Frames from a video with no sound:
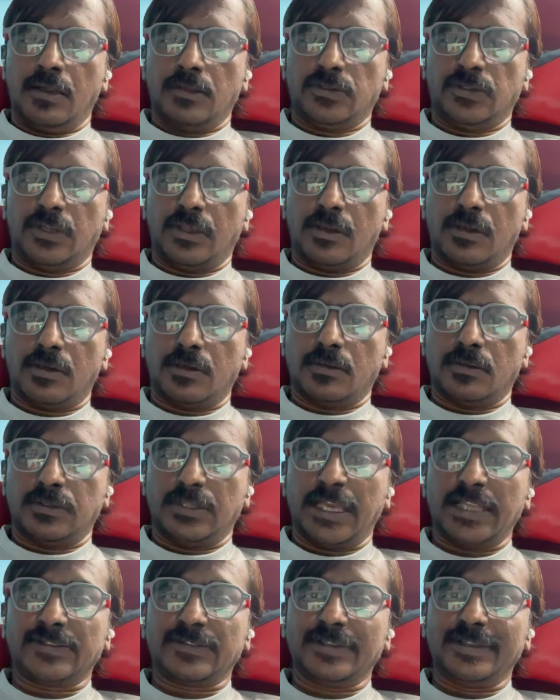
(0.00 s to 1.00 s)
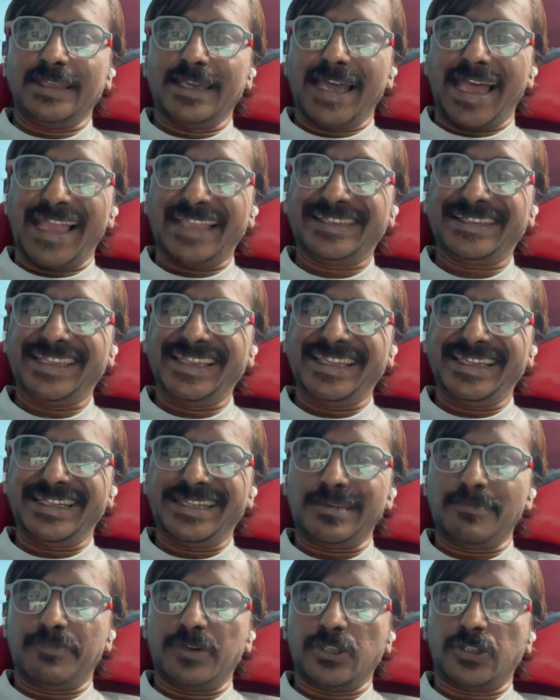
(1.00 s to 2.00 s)
So that's the
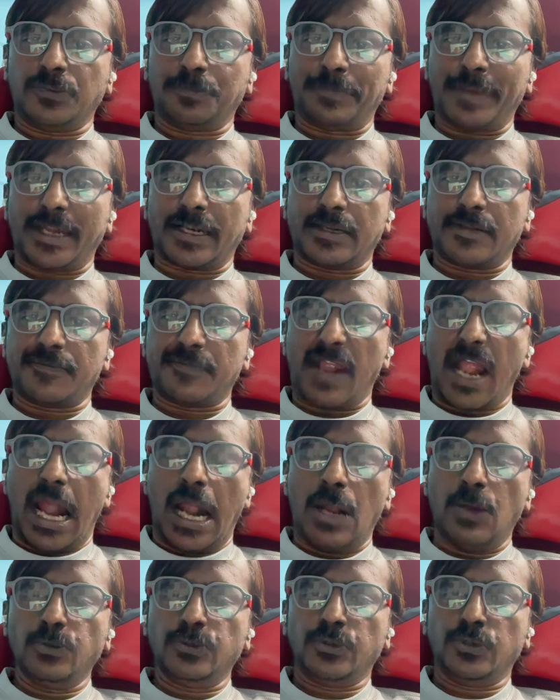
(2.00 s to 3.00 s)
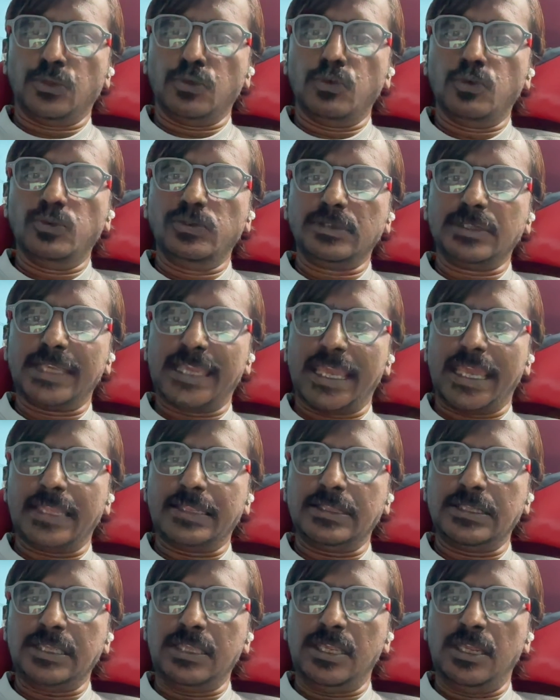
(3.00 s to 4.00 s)
agility perspective. How soon
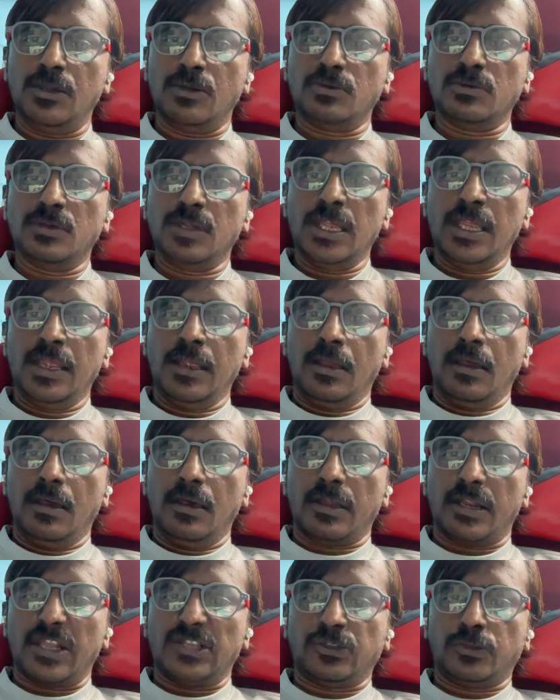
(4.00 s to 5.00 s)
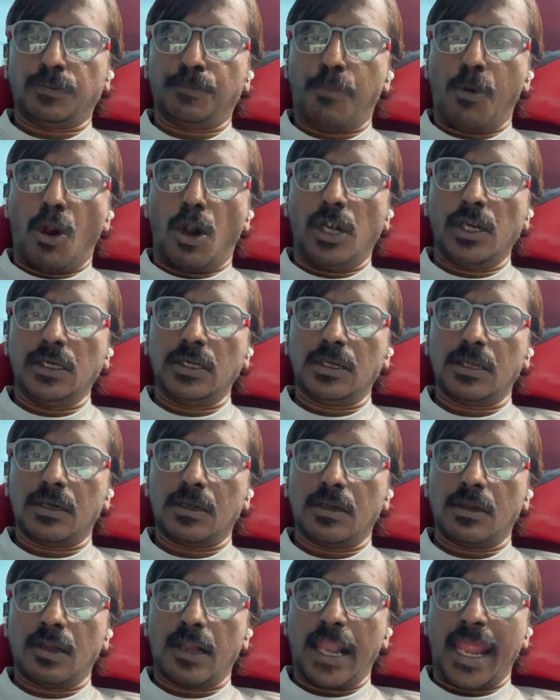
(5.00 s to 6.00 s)
can you respond
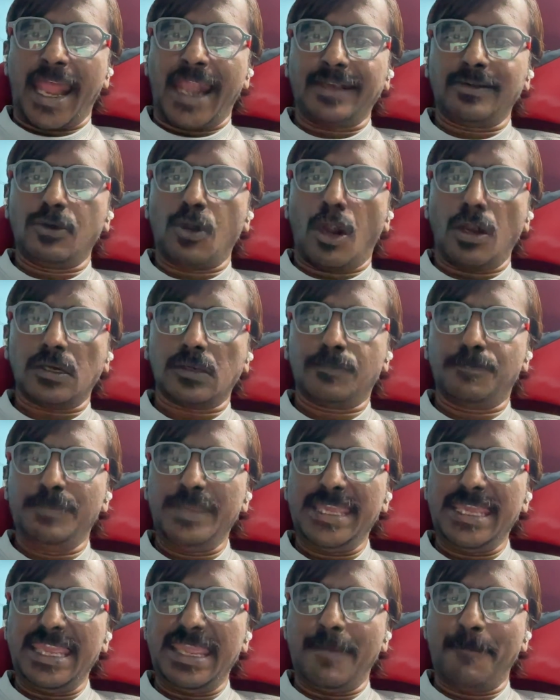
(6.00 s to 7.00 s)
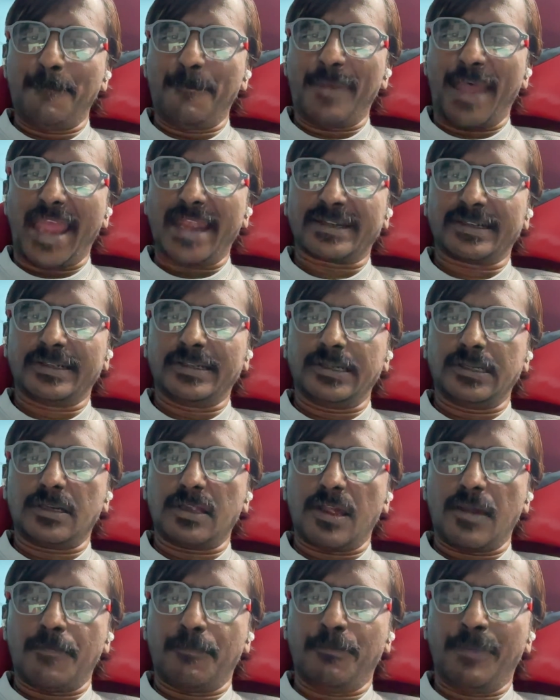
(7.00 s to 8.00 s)
and not be impacted
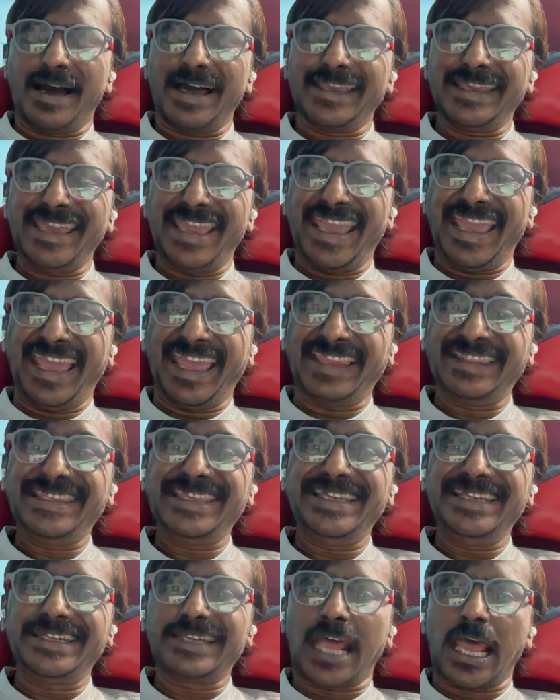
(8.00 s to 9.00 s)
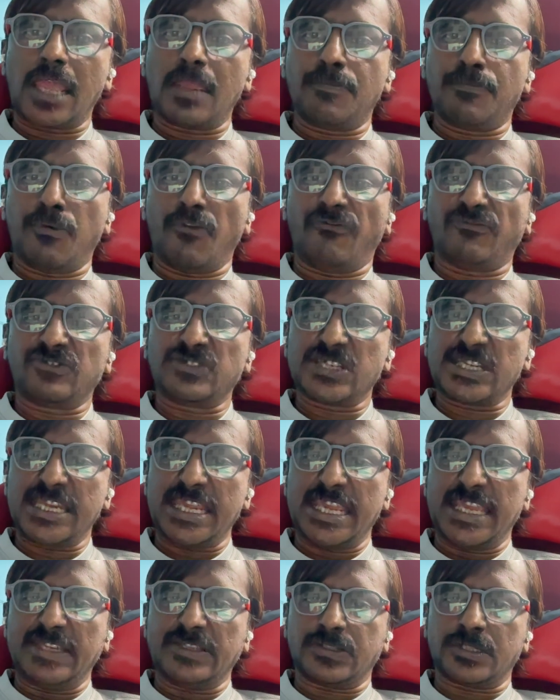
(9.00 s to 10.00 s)
by any type of
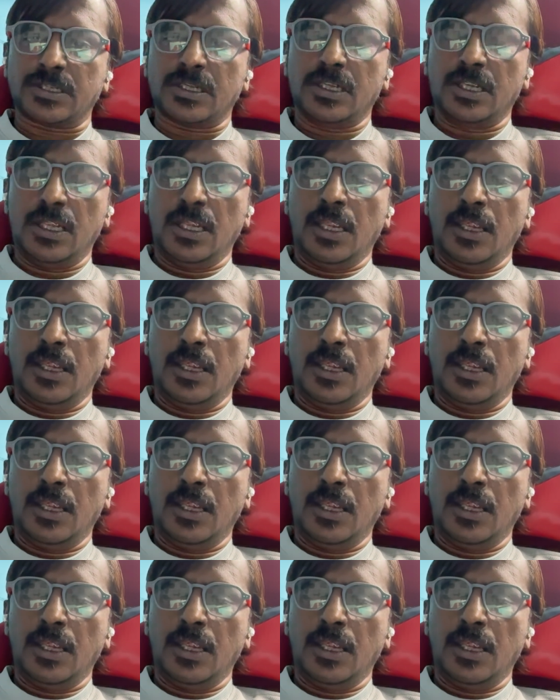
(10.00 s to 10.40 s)
change,